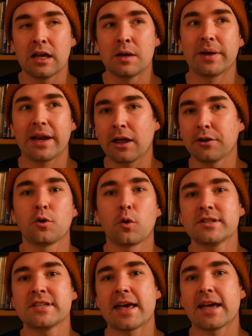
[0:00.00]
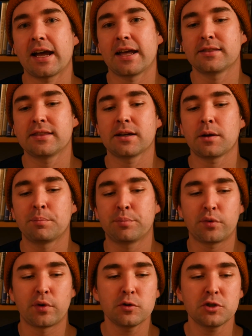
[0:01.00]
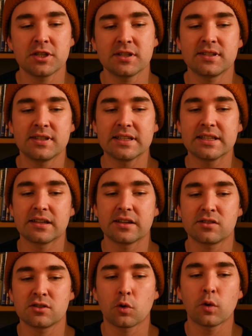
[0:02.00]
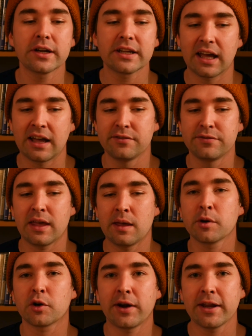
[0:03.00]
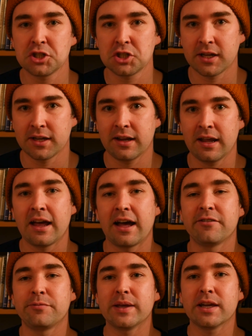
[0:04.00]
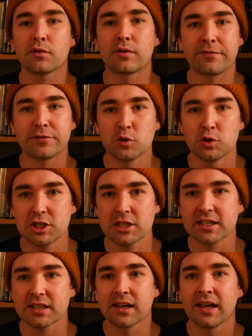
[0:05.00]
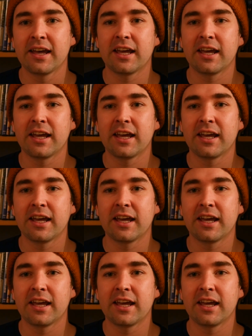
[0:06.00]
but El Norte, I think, approaches the story of immigration, of being a refugee.